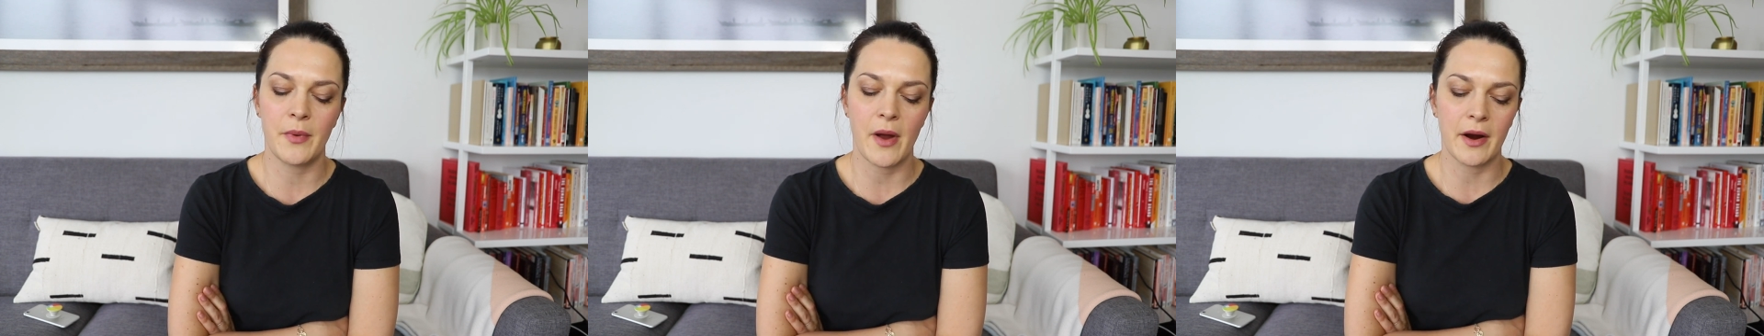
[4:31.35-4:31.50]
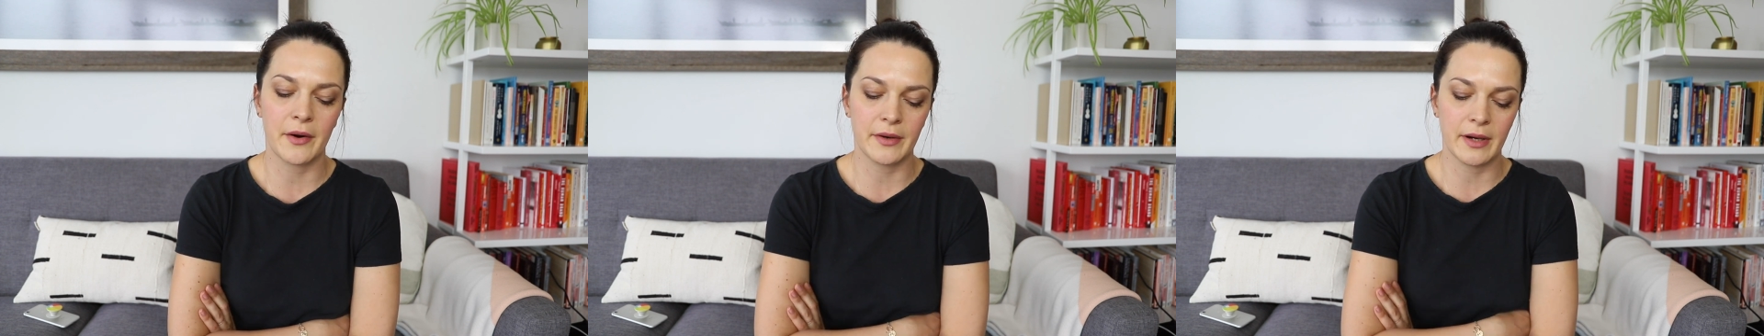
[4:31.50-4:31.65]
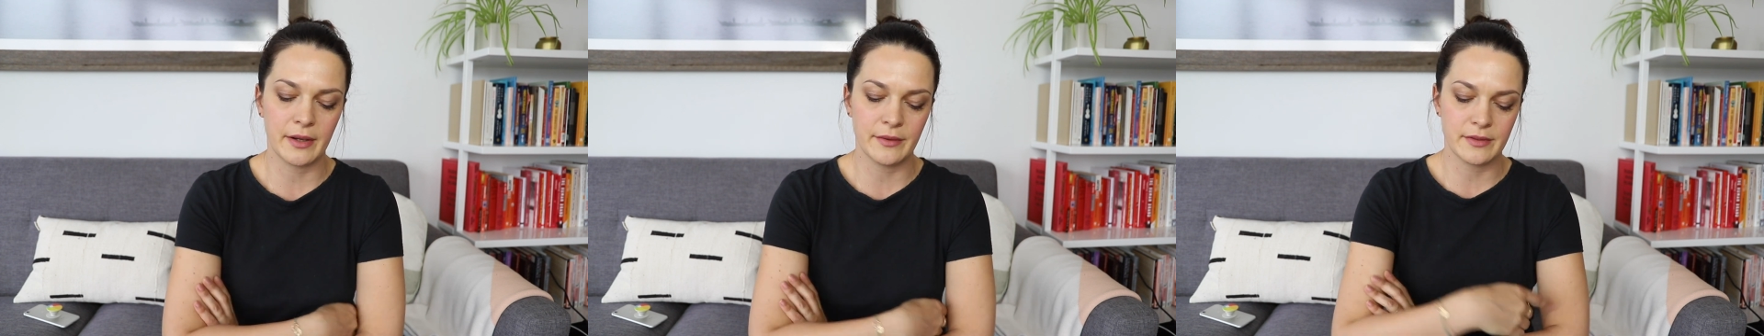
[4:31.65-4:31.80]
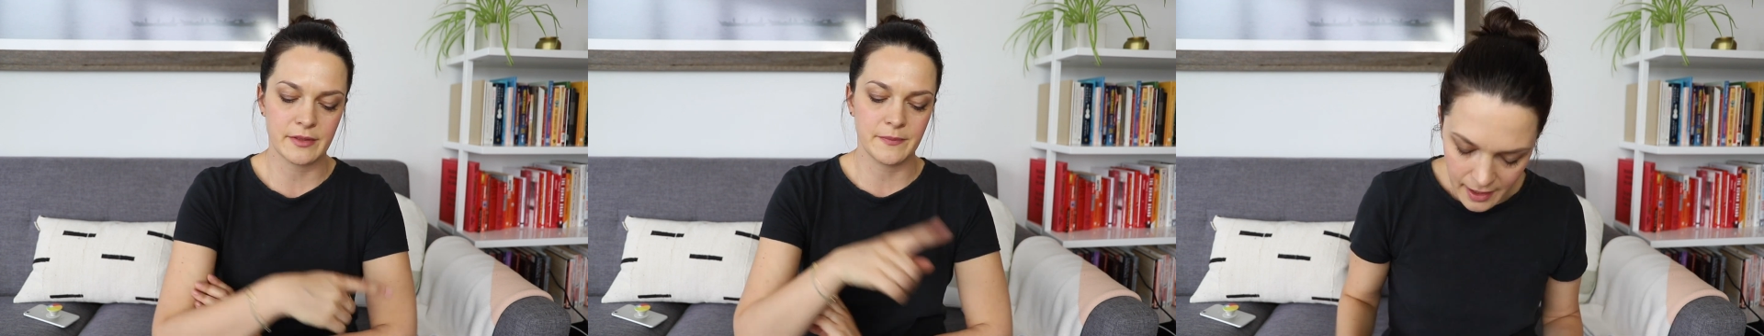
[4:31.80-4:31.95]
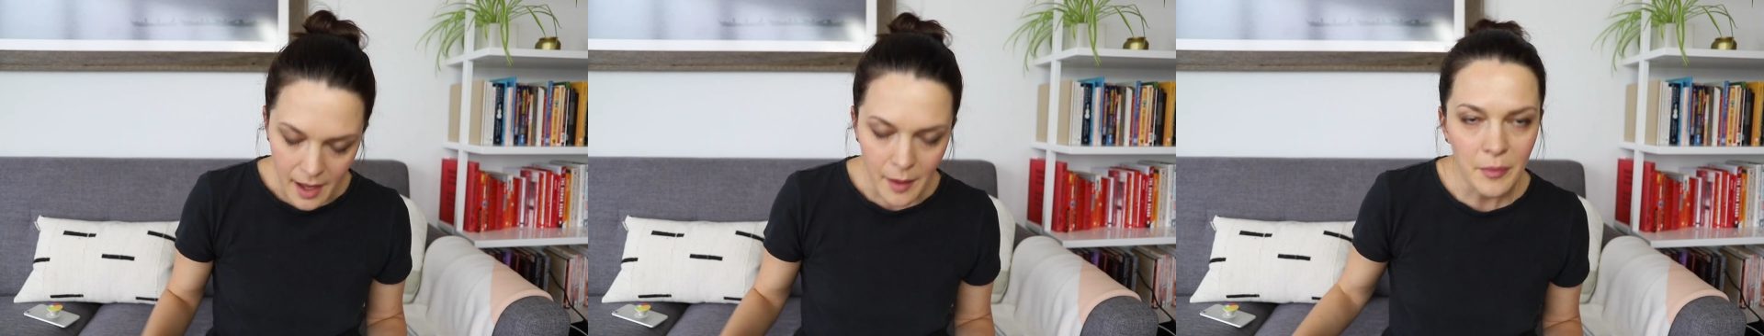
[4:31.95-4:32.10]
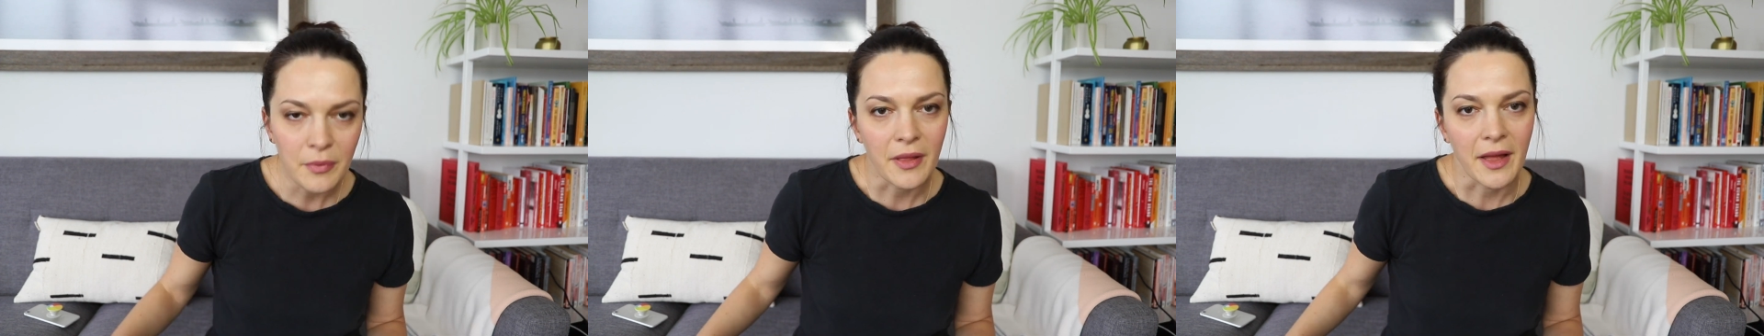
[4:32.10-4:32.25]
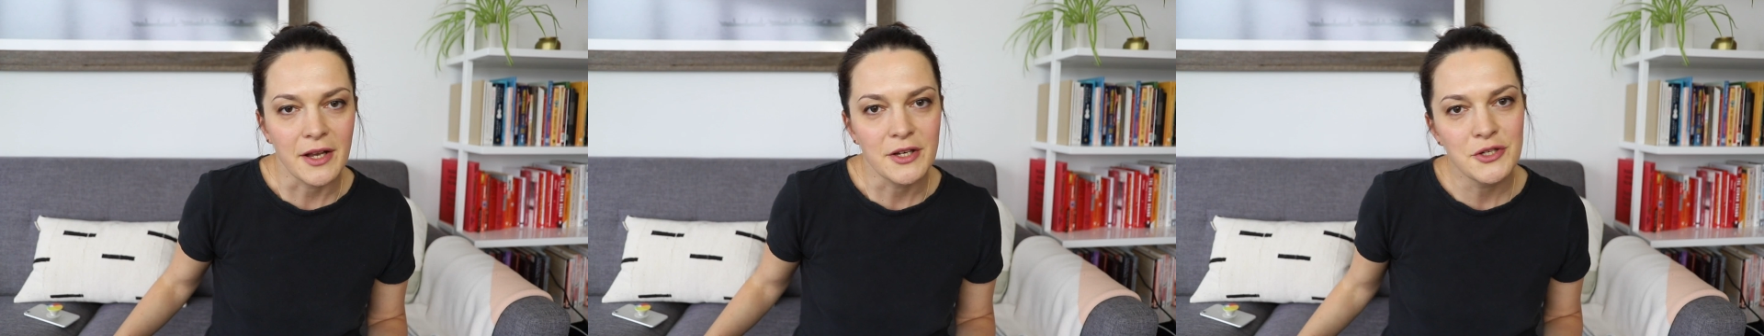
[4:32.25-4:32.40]
background?
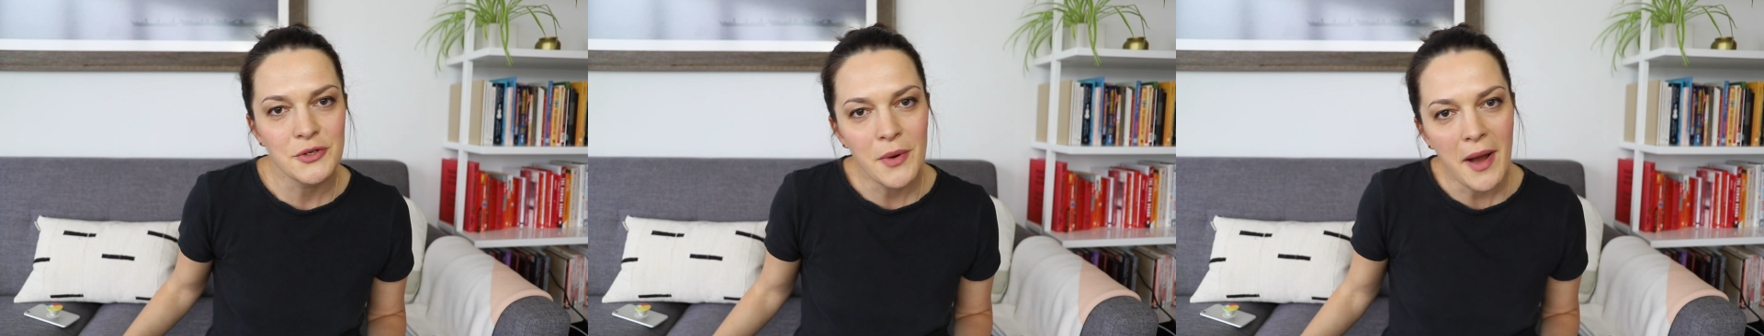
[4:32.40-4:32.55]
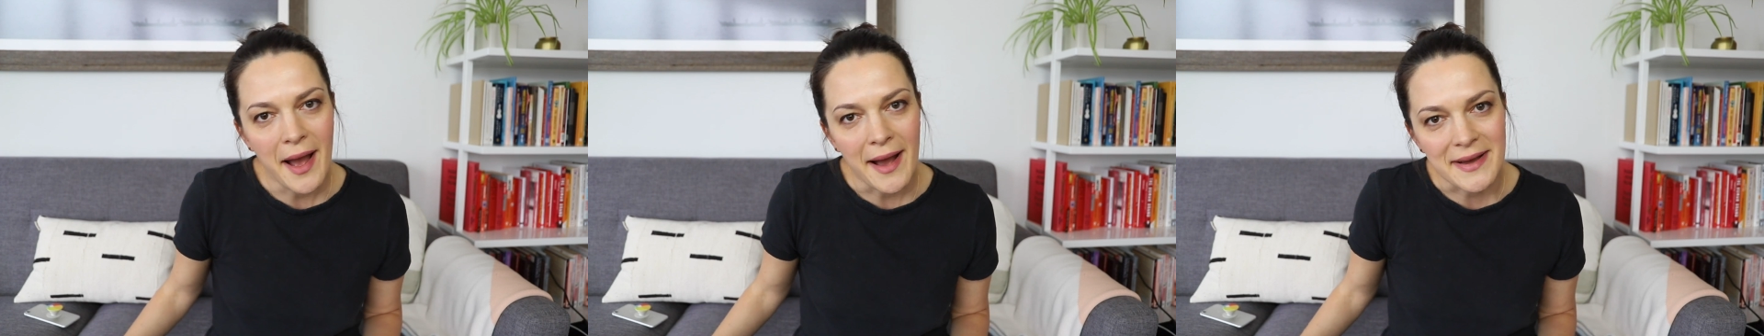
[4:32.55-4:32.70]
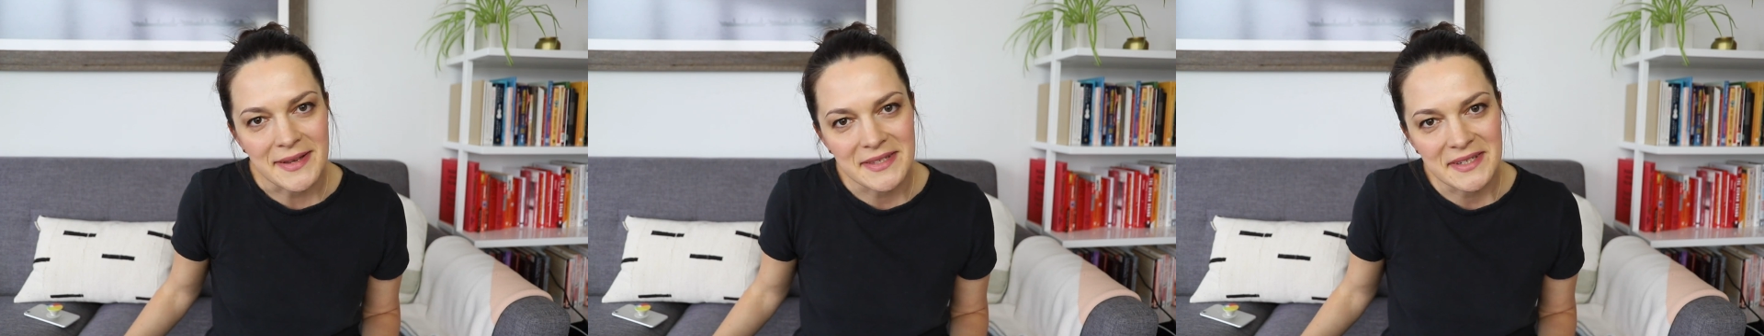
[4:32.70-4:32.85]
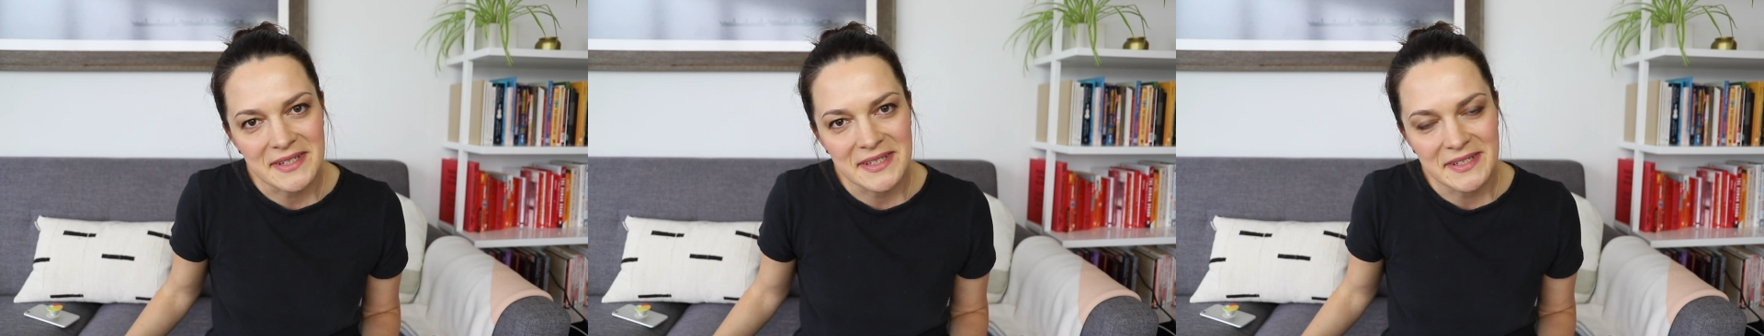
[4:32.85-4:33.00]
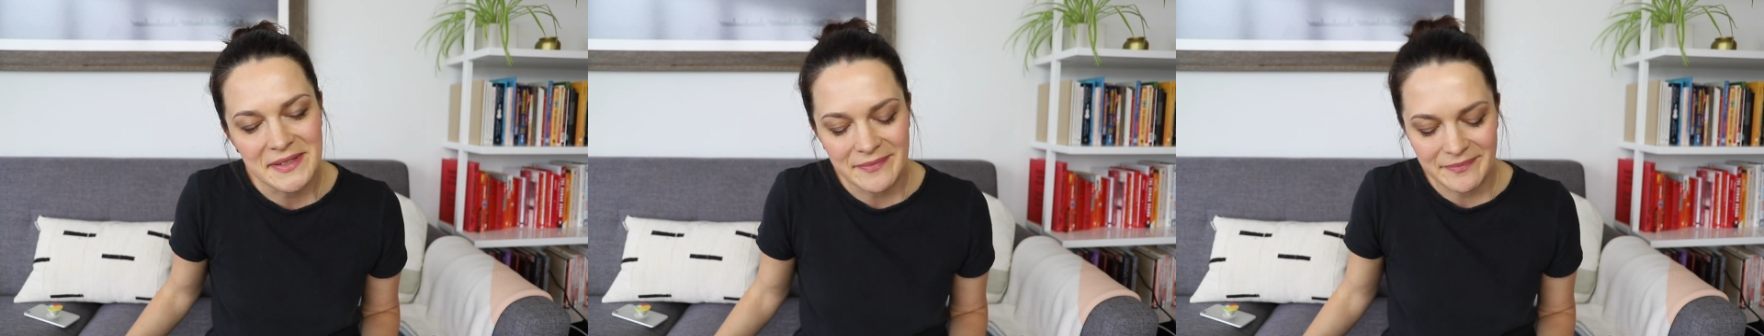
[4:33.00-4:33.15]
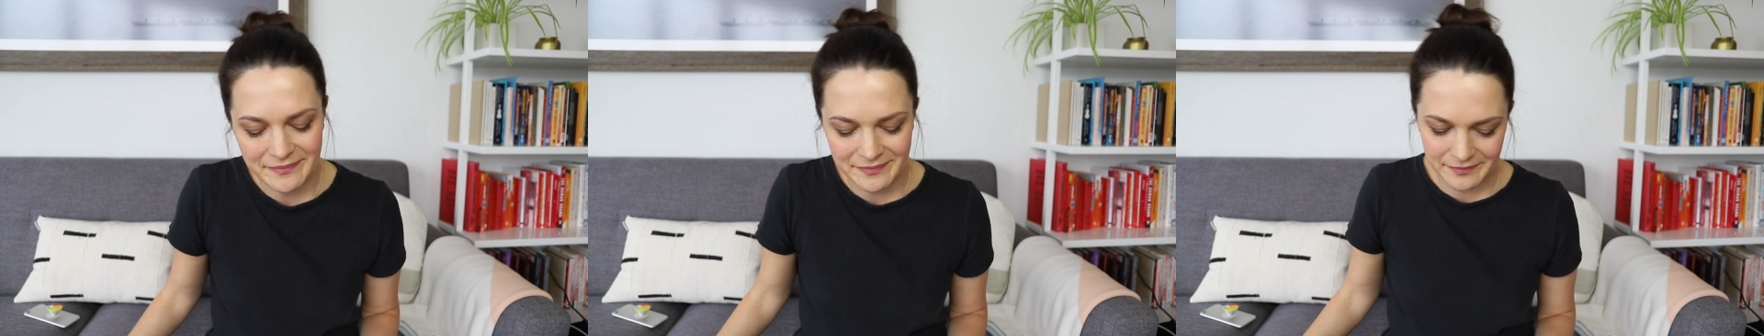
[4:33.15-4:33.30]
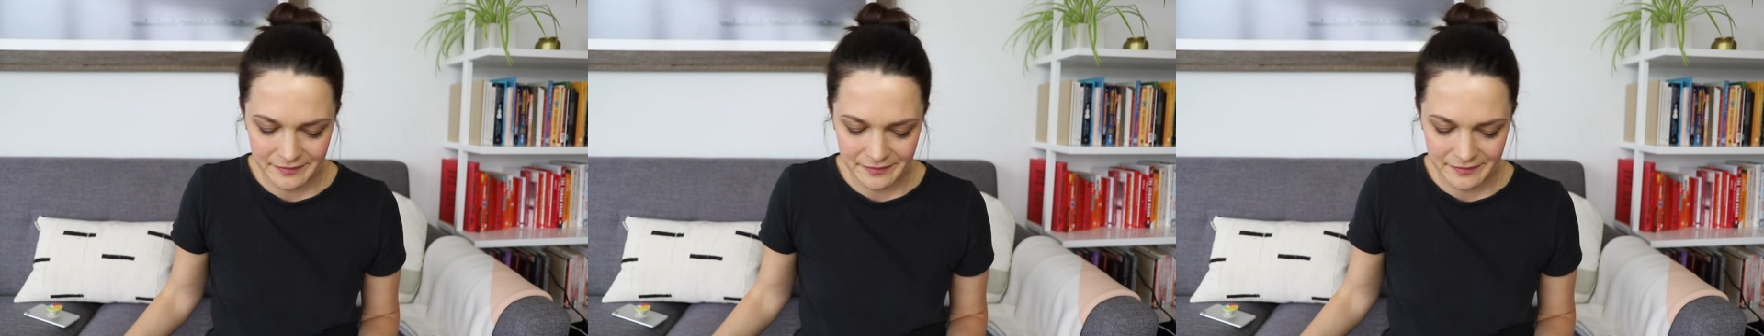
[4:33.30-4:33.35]
I'm glad you asked.